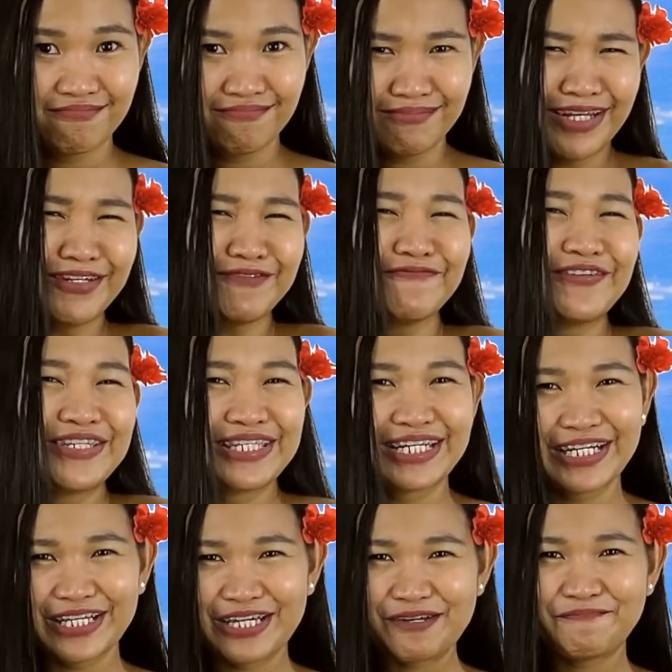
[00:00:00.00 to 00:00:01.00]
Not
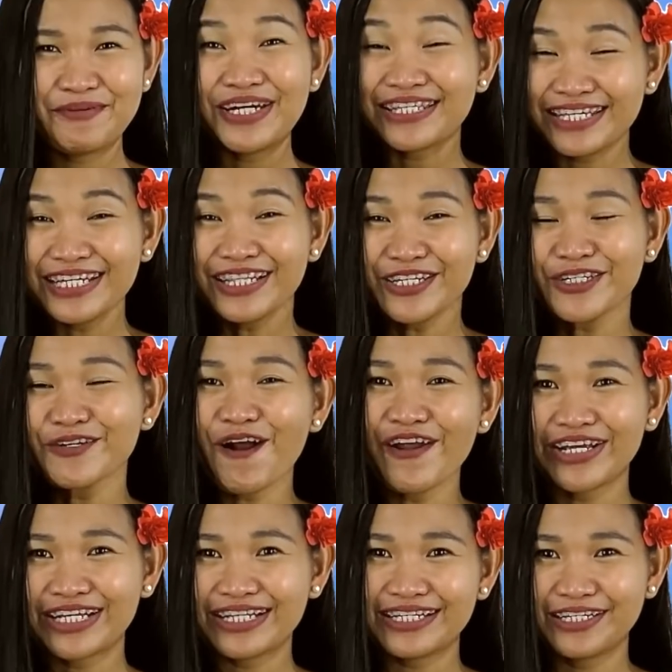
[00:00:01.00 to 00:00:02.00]
physically, but
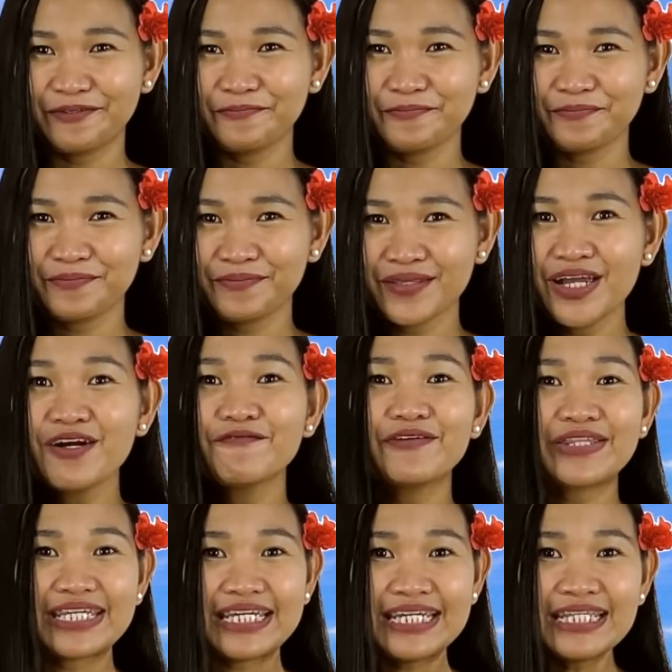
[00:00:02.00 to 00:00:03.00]
electronically,
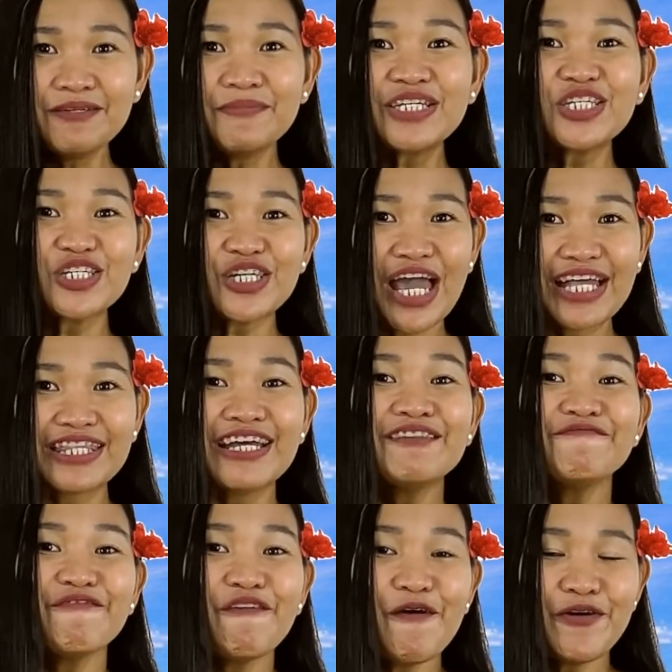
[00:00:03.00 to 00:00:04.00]
with intimate chat
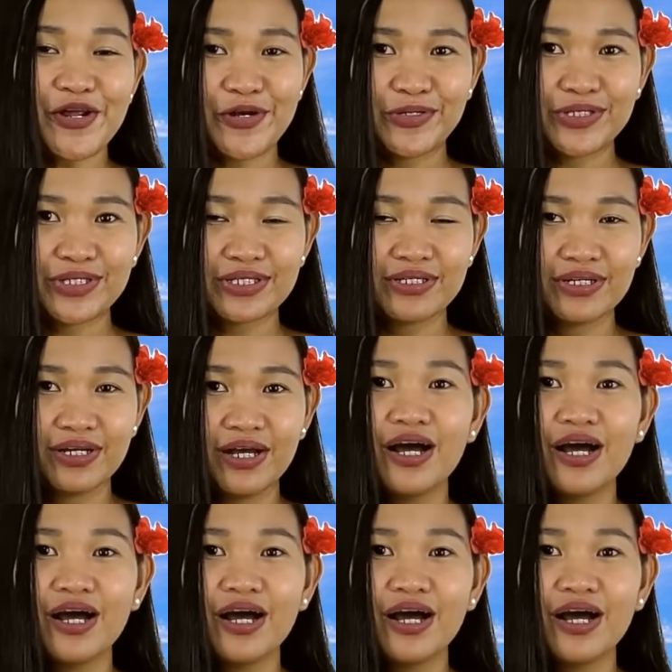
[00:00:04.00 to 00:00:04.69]
and photos.